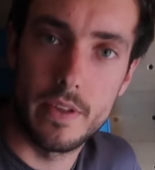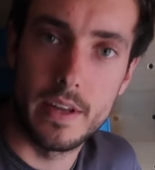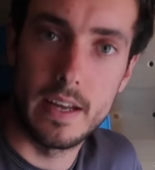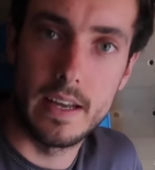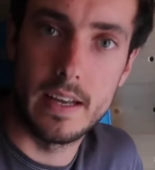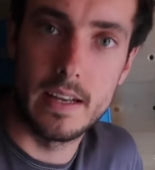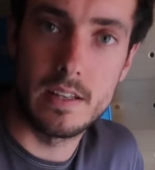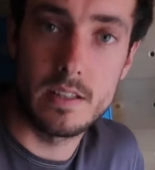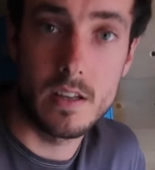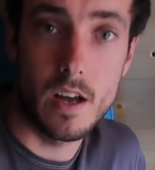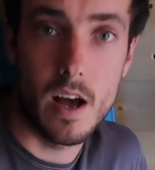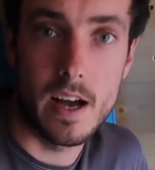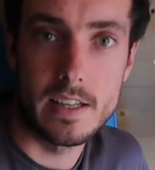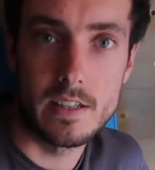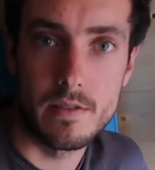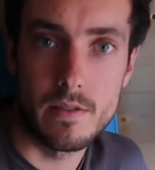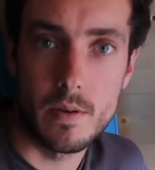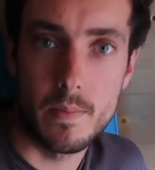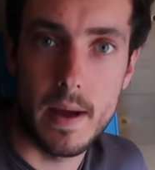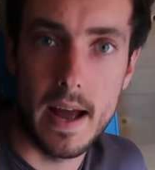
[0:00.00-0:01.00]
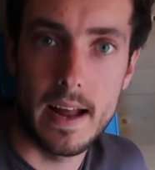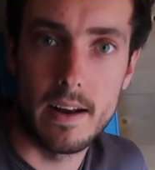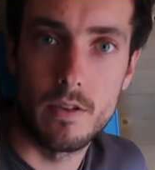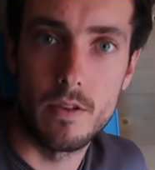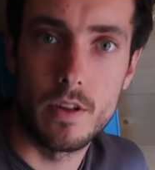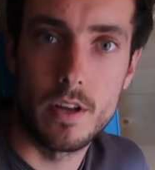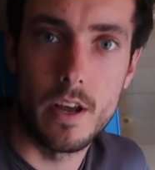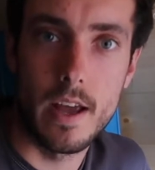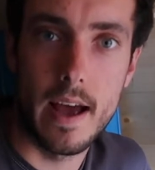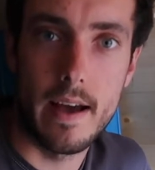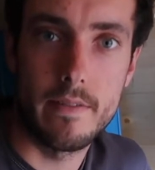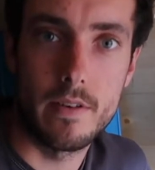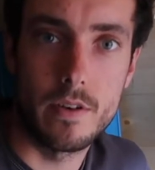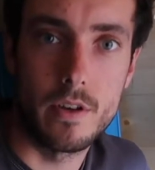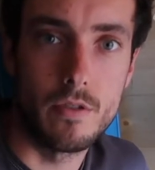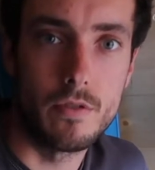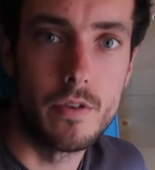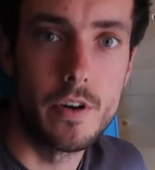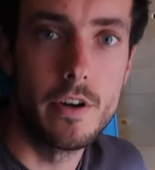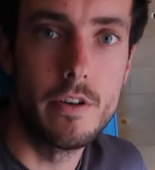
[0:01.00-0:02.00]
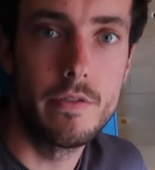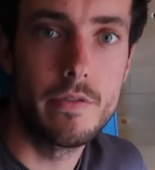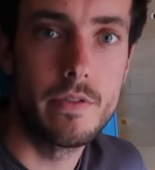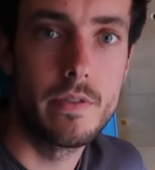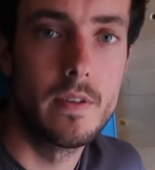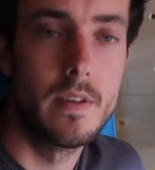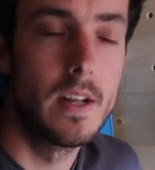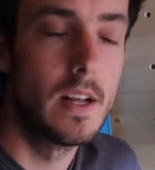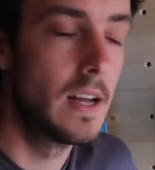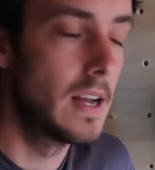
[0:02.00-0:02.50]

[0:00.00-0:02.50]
the size of the panel that you have on your roof.